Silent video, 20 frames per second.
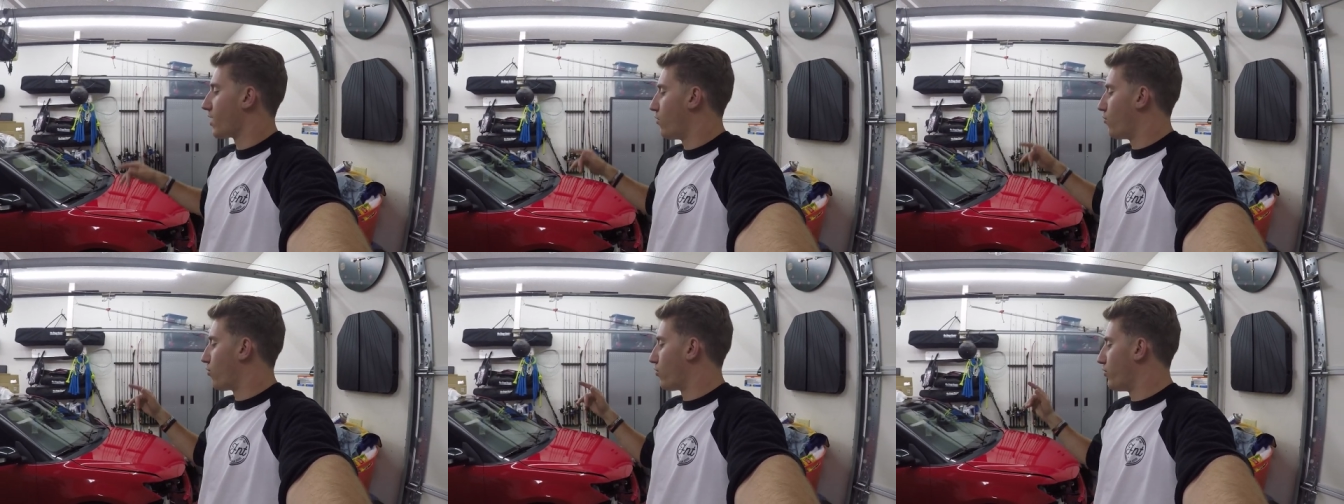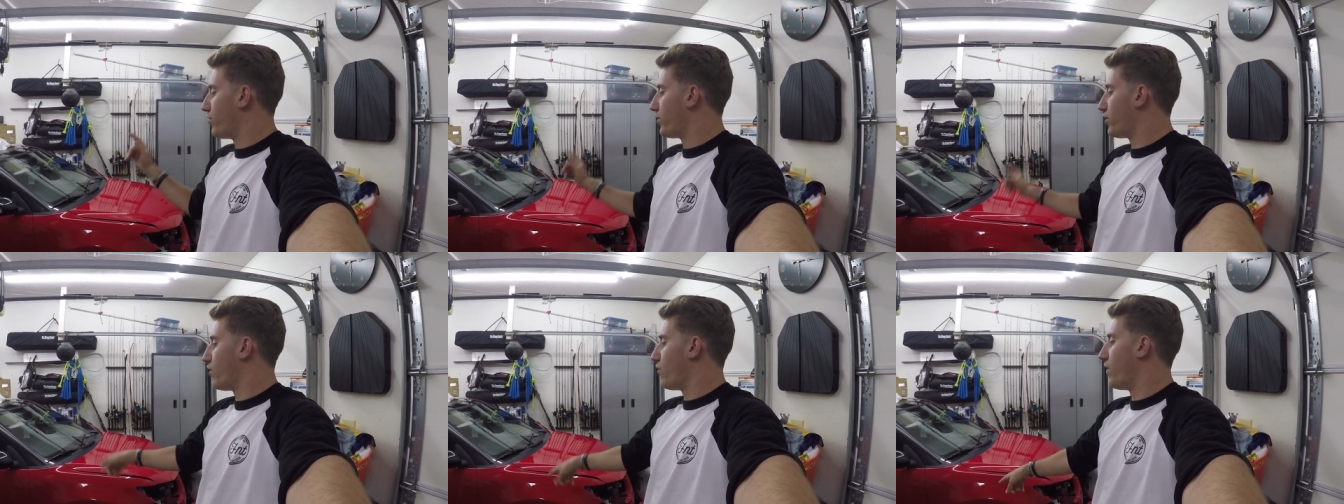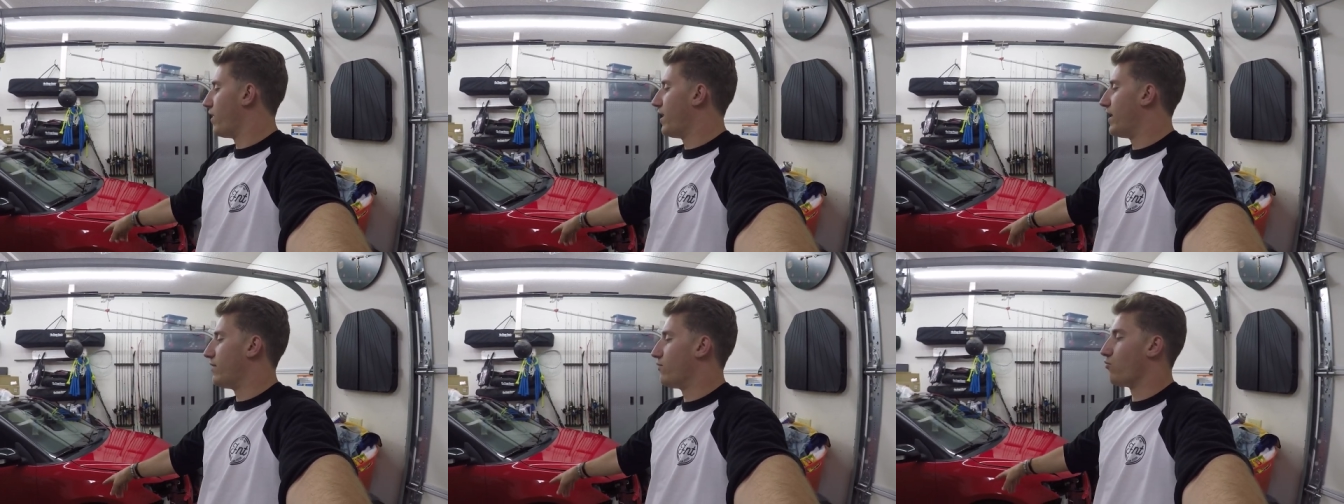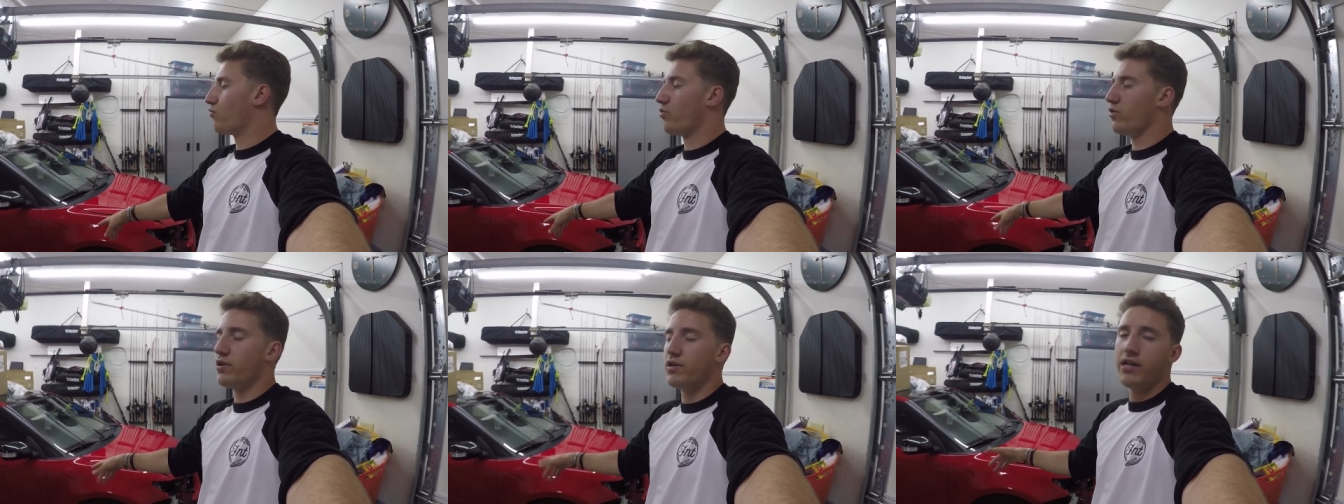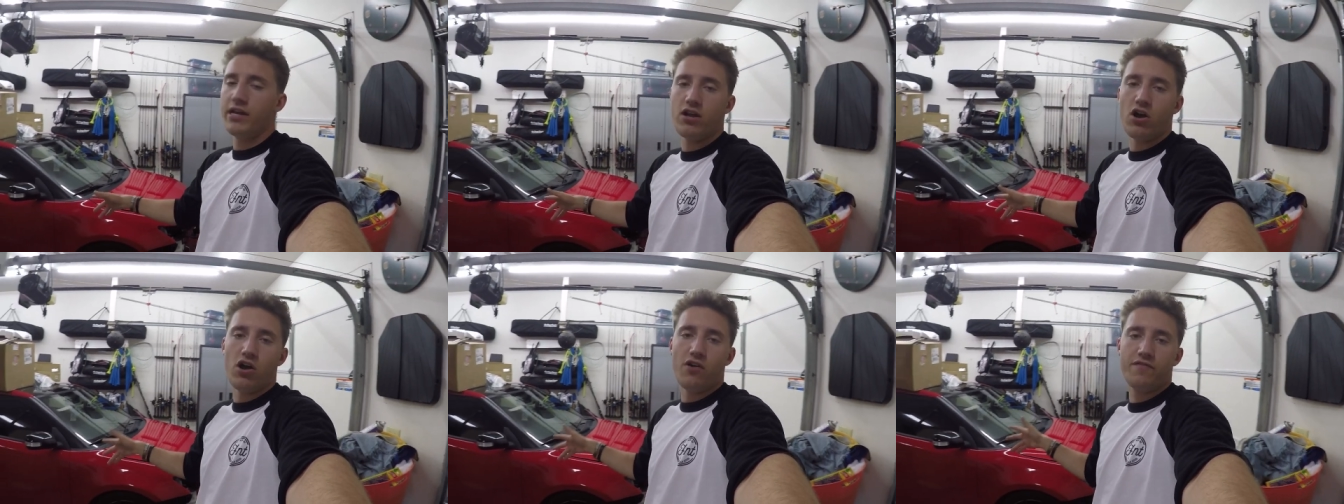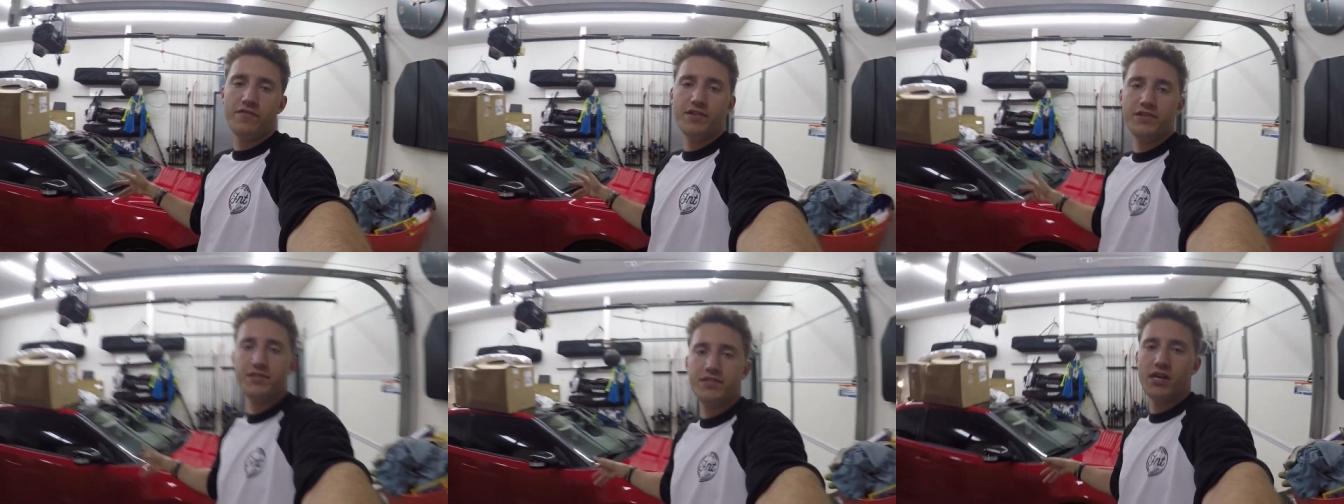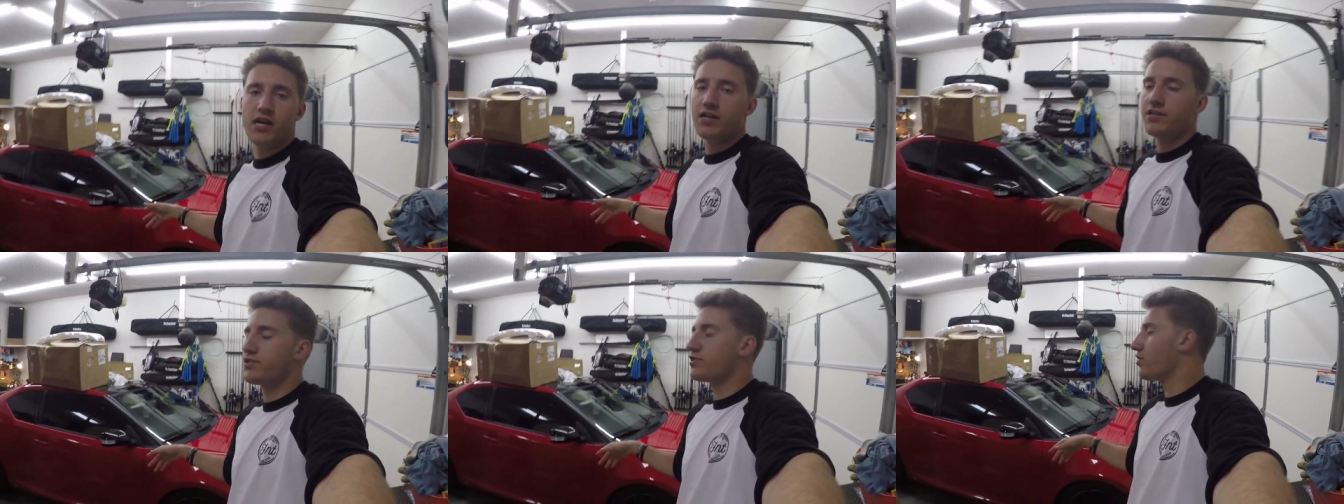We're going to go ahead and we're going to take off the
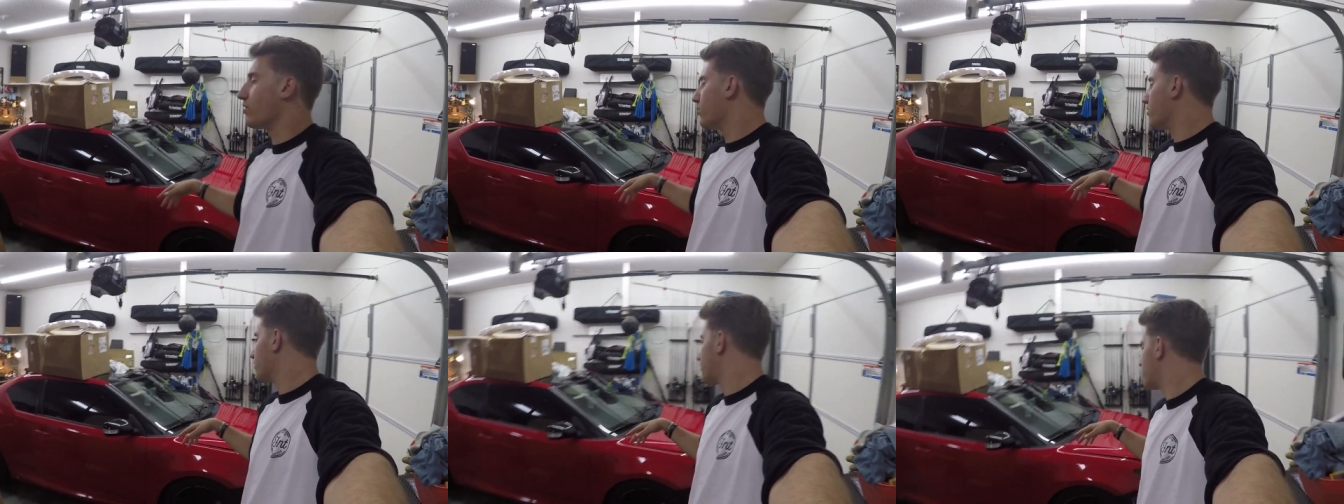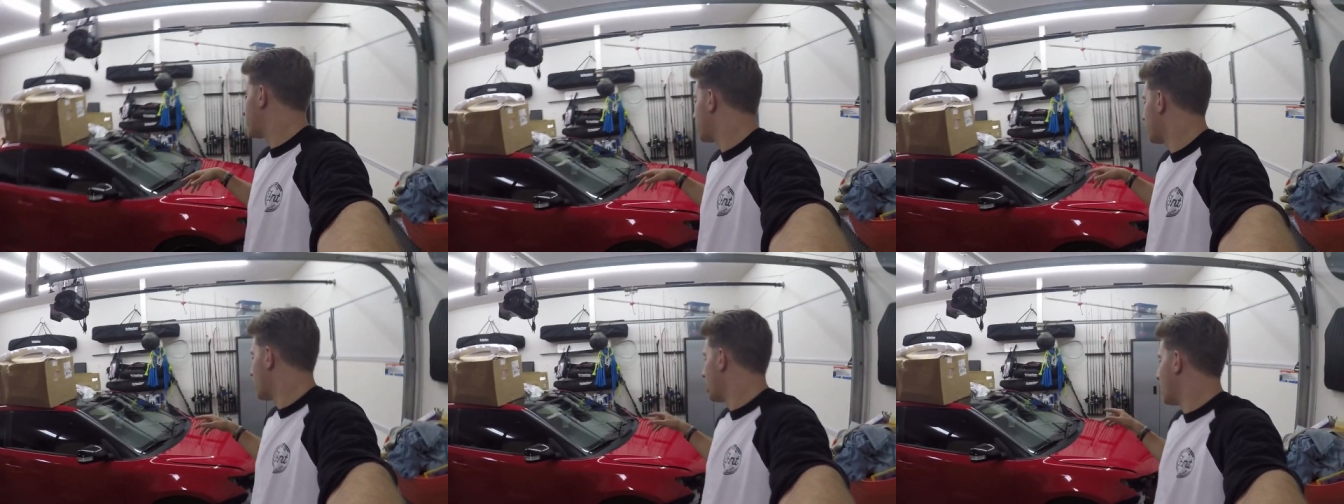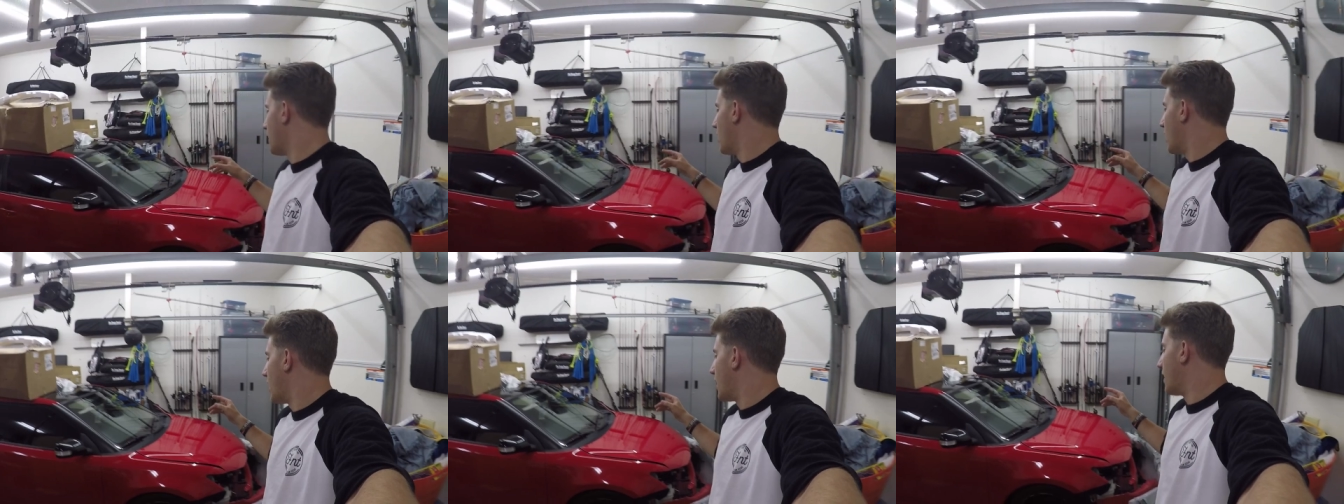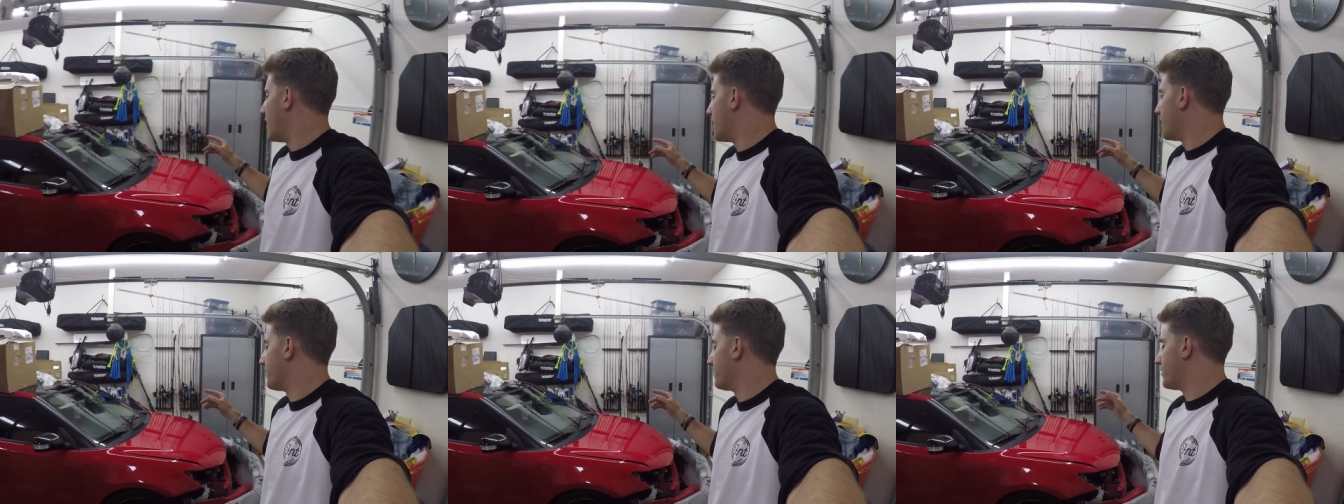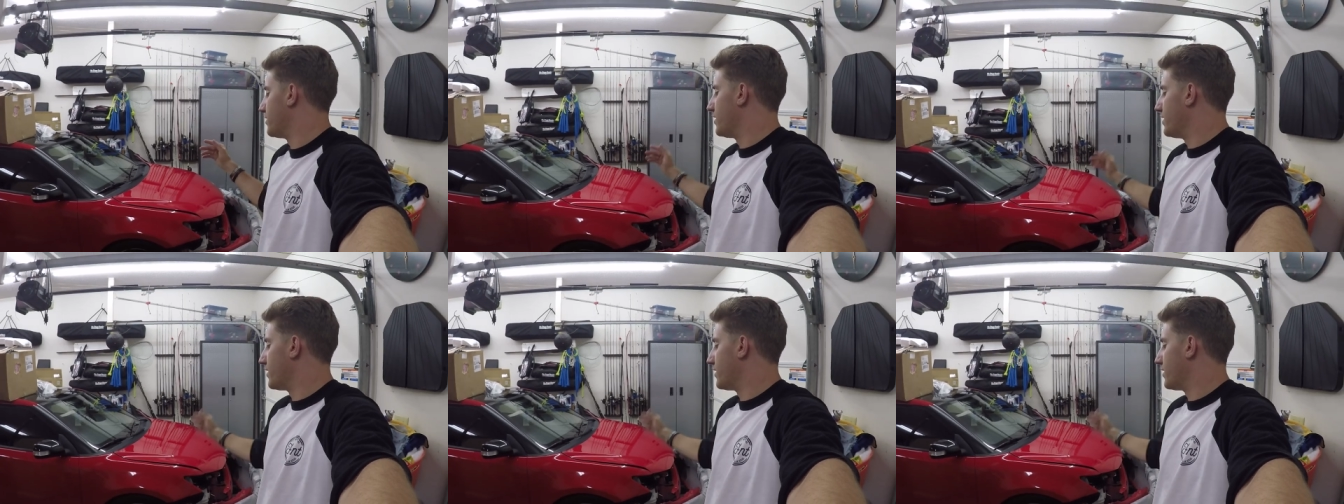side skirts um, to